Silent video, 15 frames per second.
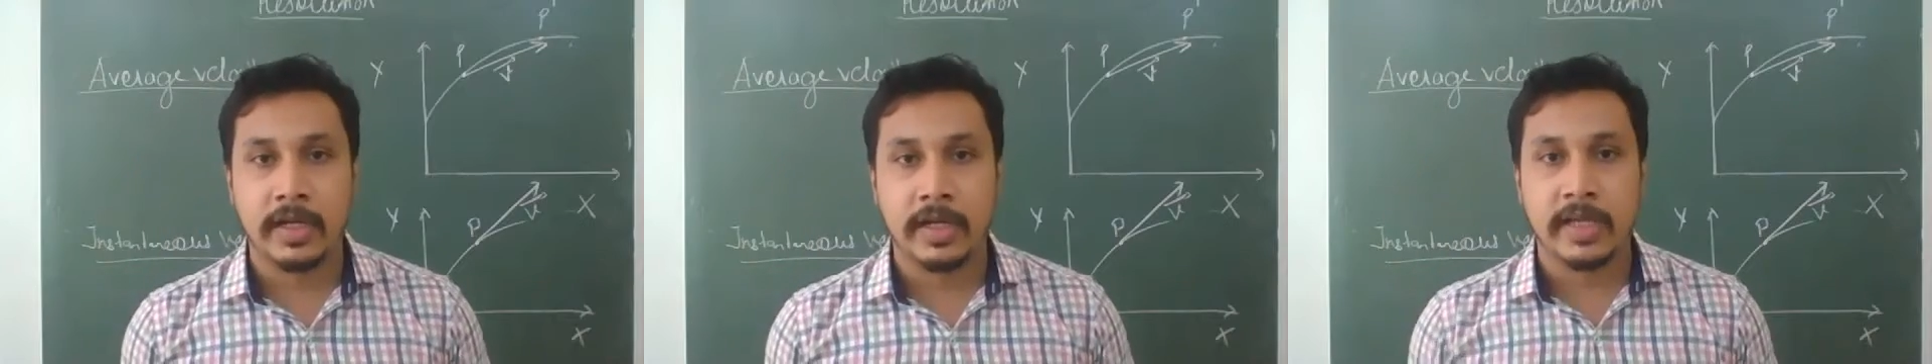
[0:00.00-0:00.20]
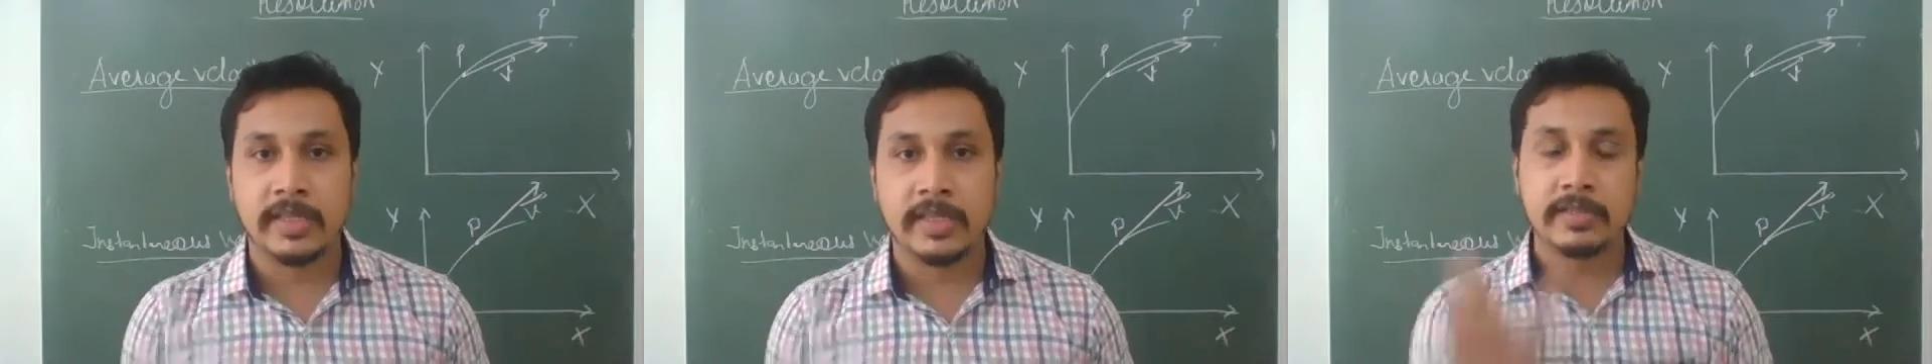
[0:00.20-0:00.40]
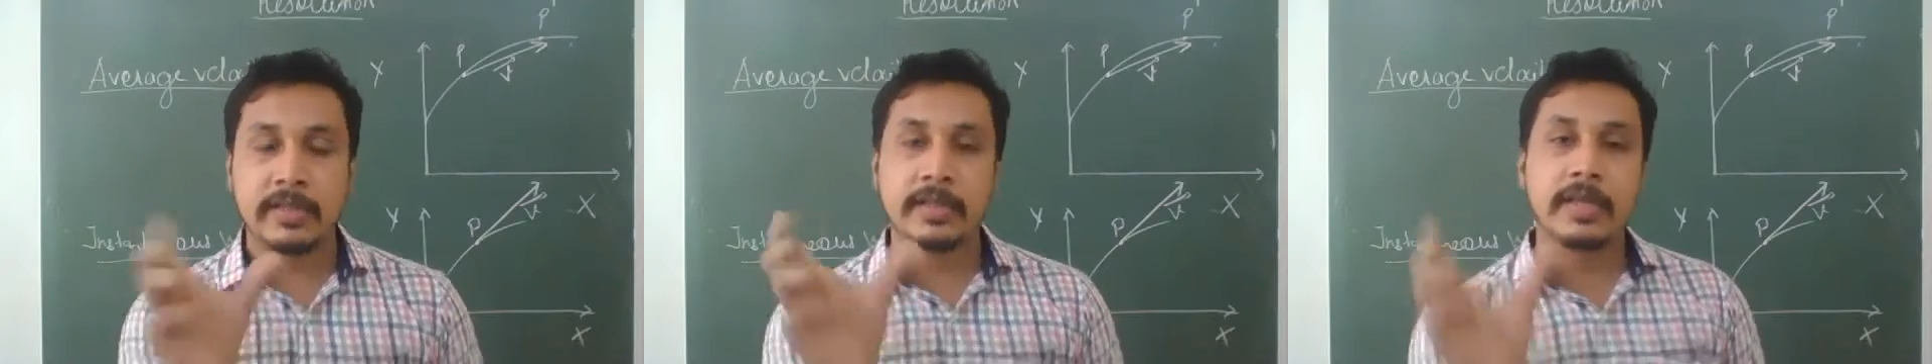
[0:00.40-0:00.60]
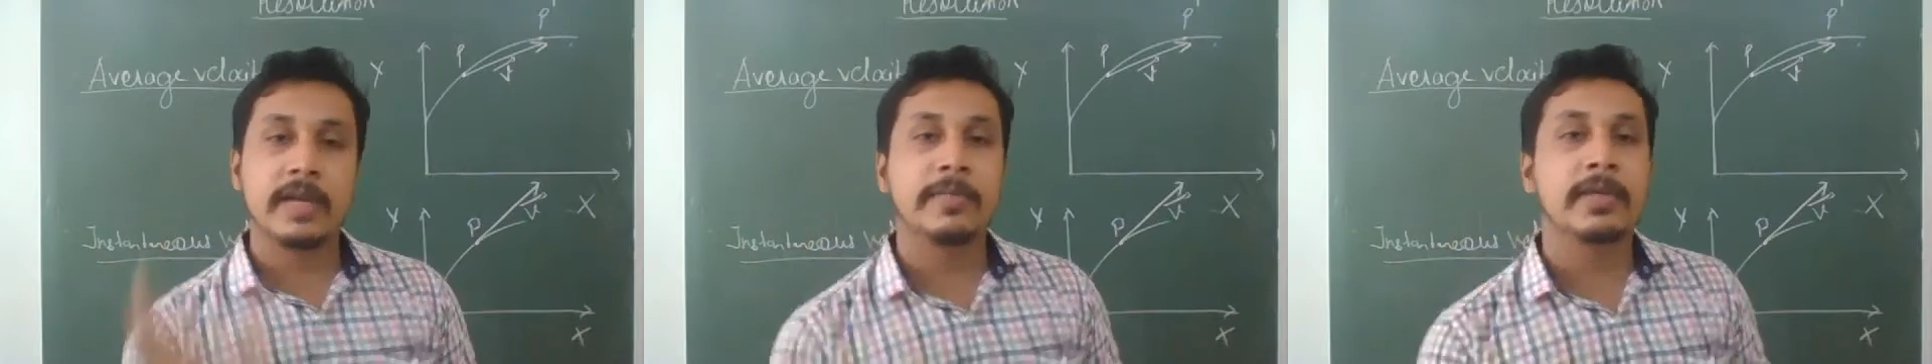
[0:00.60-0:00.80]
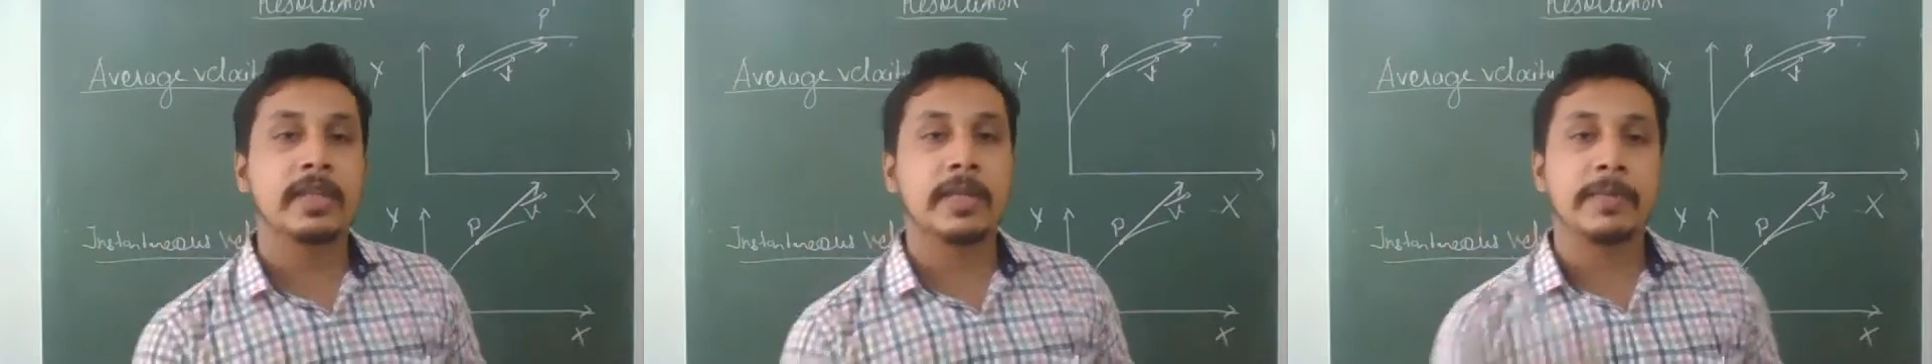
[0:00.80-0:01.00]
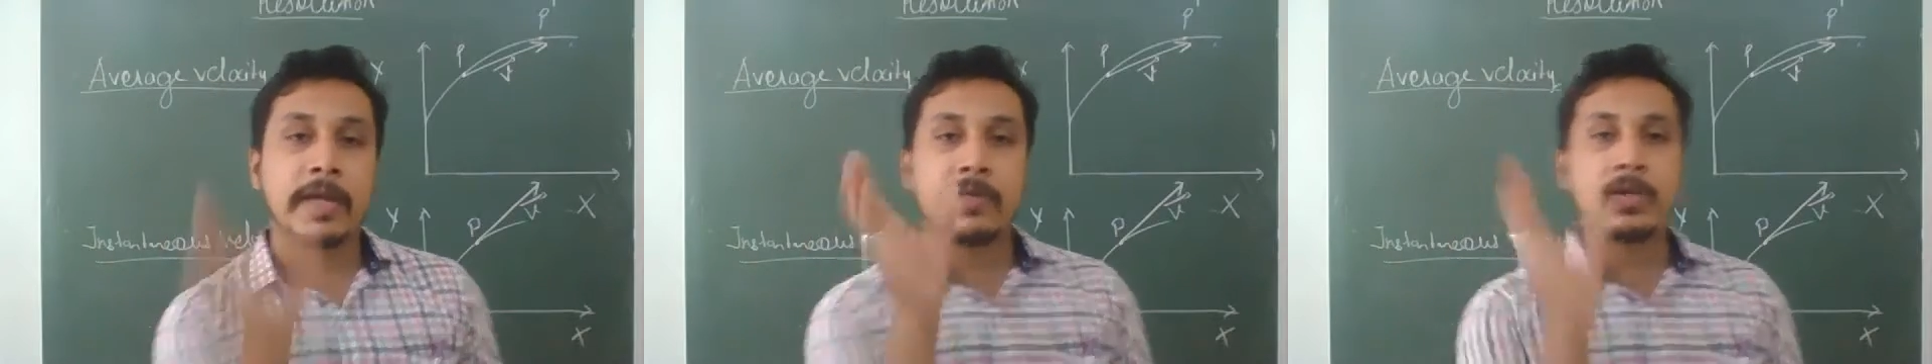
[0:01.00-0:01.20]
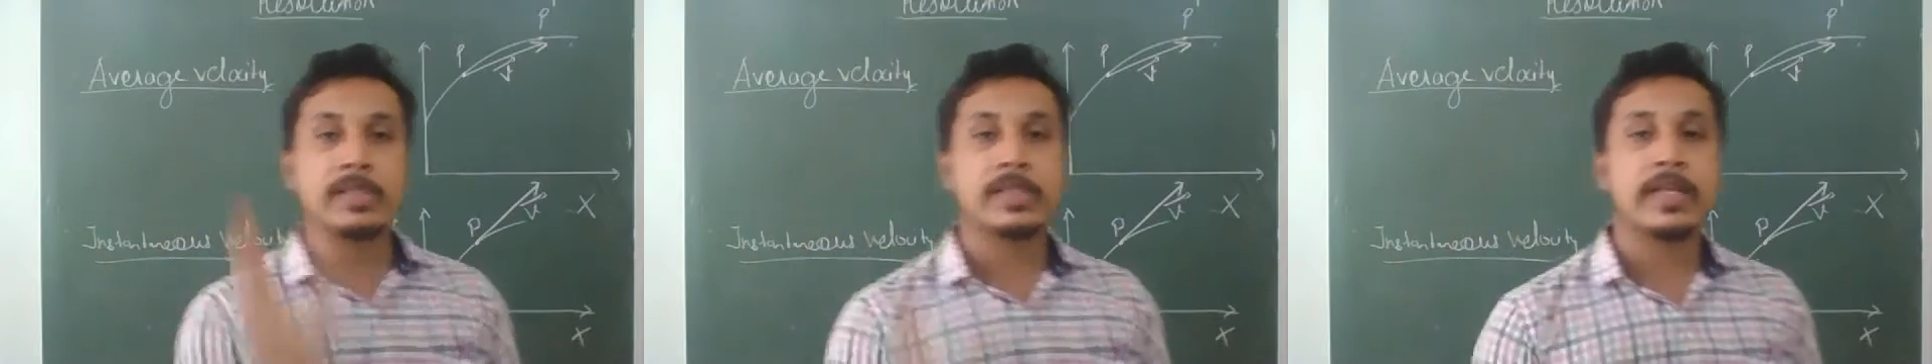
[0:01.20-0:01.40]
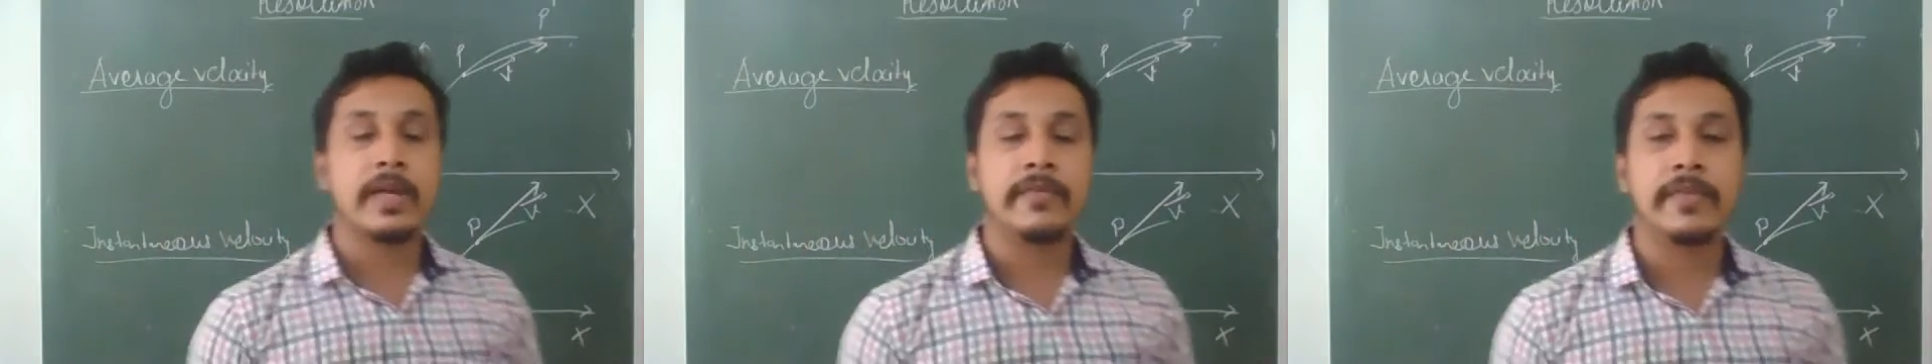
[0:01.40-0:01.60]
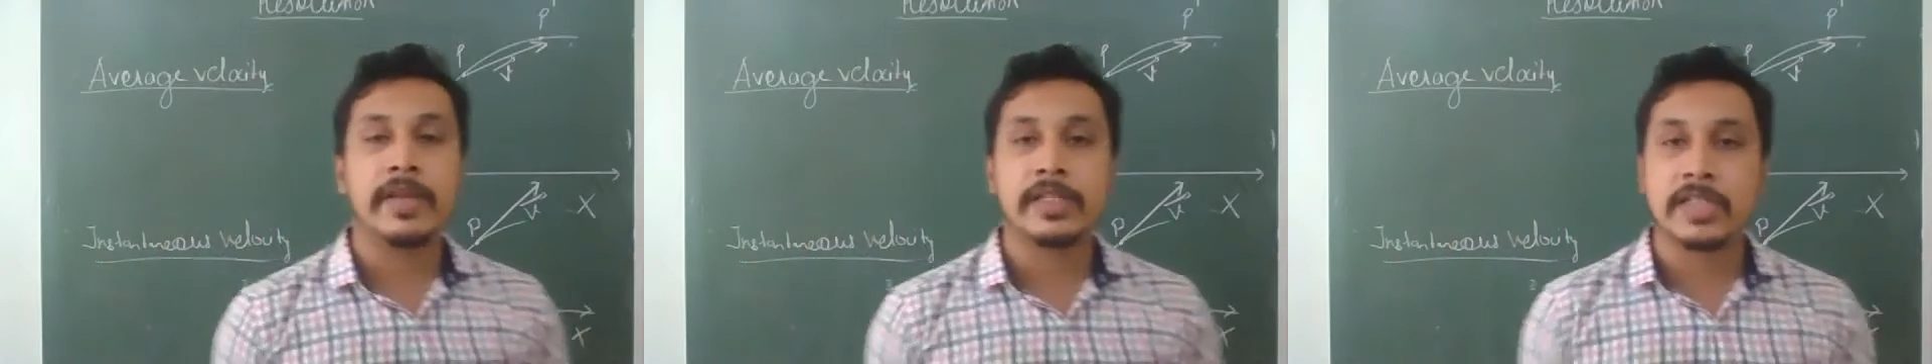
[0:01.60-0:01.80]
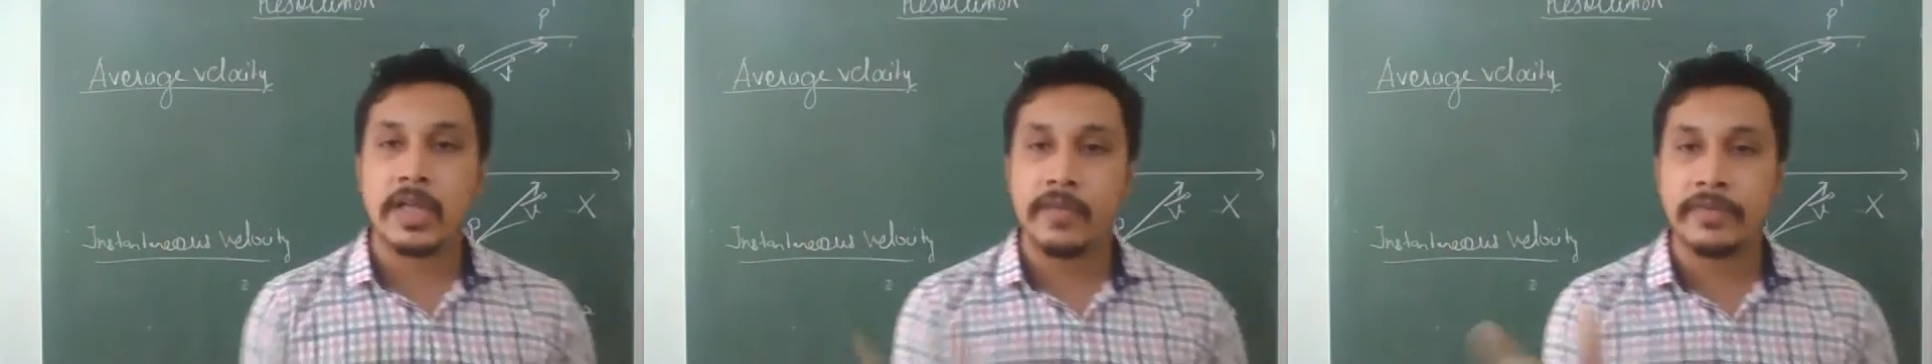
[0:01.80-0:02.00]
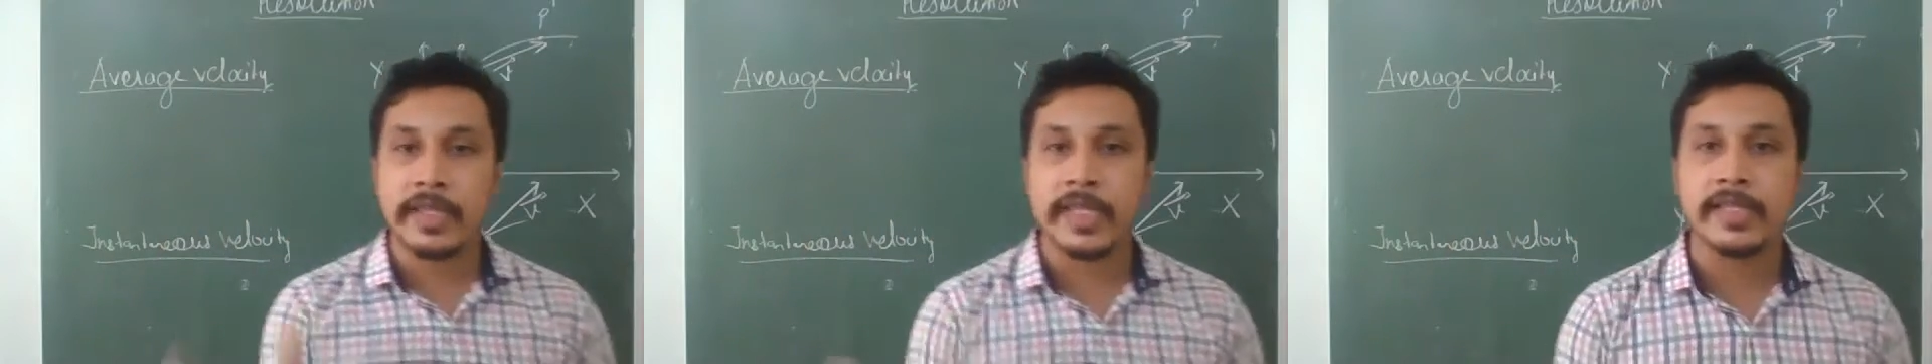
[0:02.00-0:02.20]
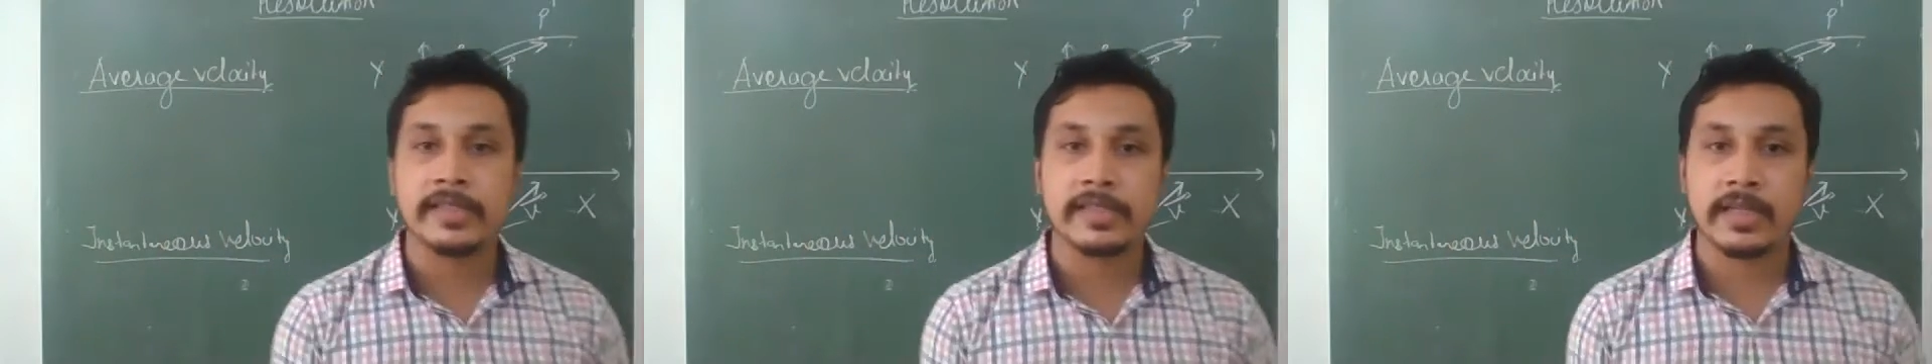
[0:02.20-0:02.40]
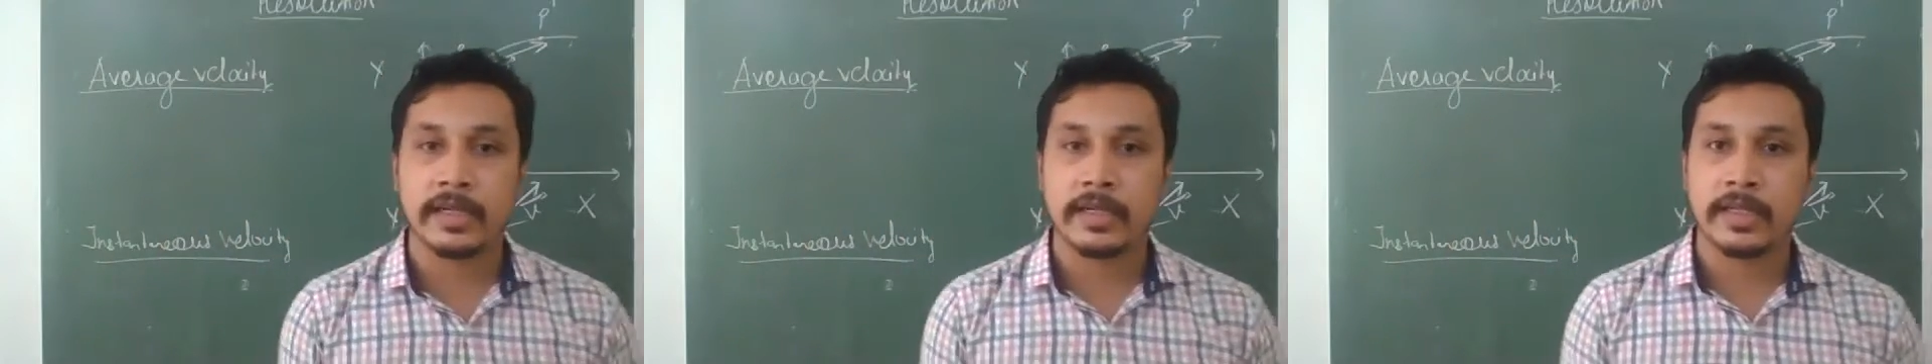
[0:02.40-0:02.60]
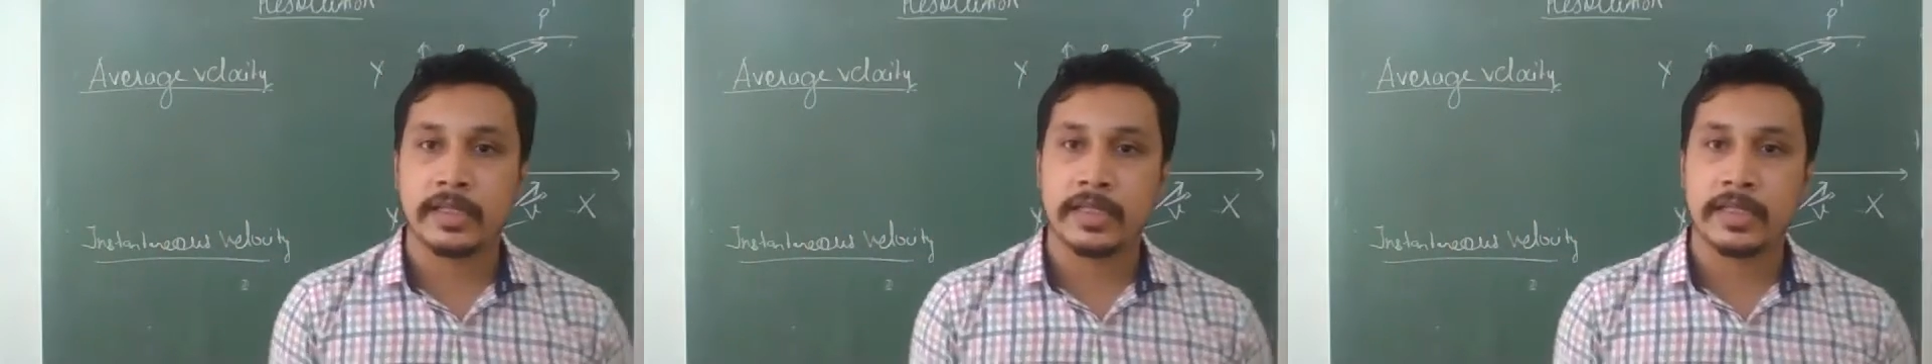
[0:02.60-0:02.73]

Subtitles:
Instant ka matlab kya? What is the definition of the instant?